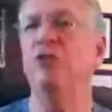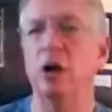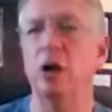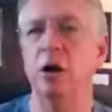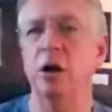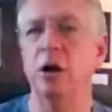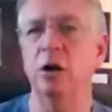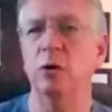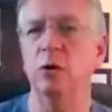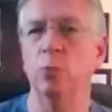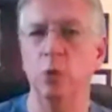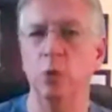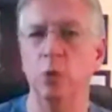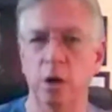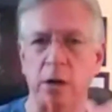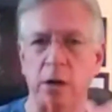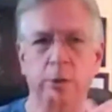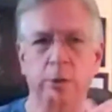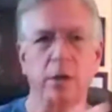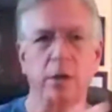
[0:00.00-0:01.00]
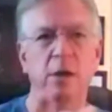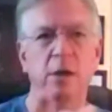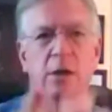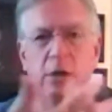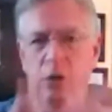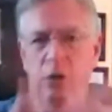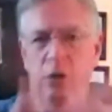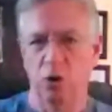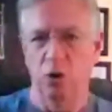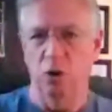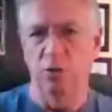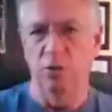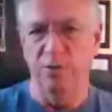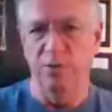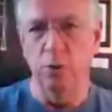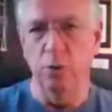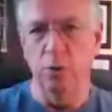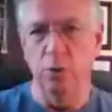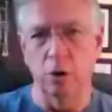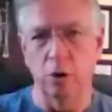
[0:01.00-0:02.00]
and to share it with
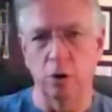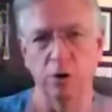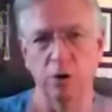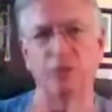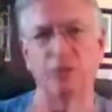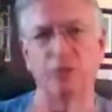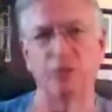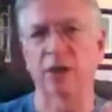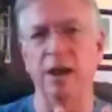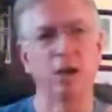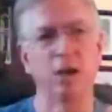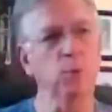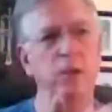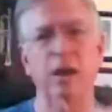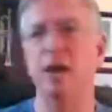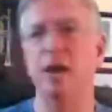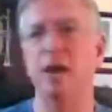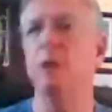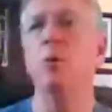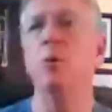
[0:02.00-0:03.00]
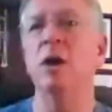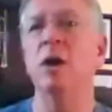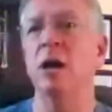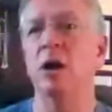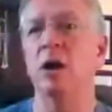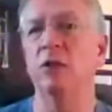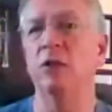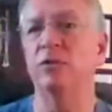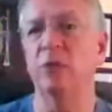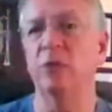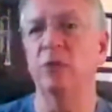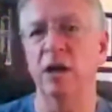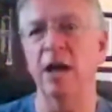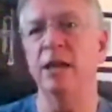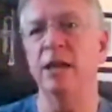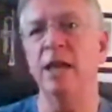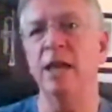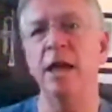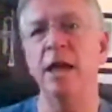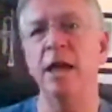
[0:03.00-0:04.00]
your viewers and with anyone
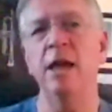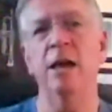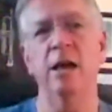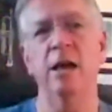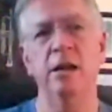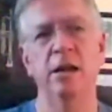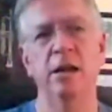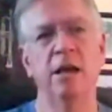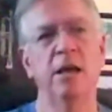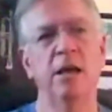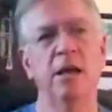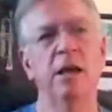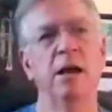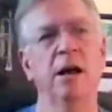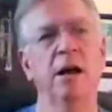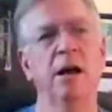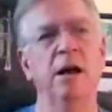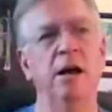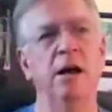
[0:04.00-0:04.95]
else that I can.